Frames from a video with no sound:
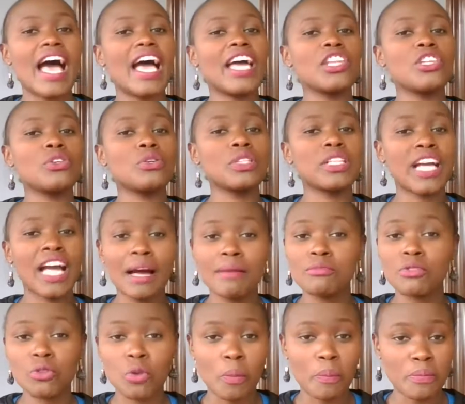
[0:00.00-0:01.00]
and you'll come
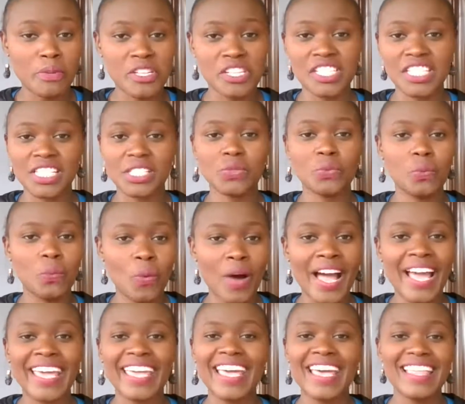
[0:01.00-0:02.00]
to appreciate
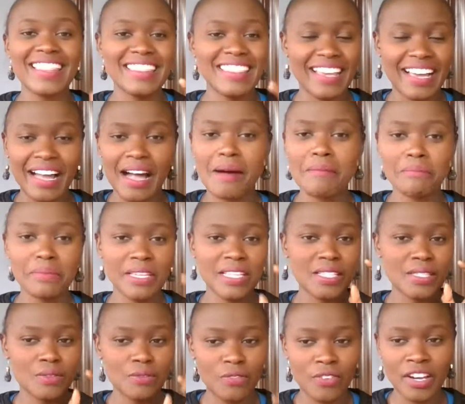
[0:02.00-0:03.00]
why the camp
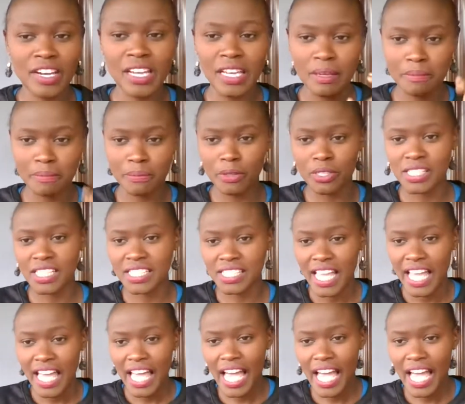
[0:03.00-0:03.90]
is very important.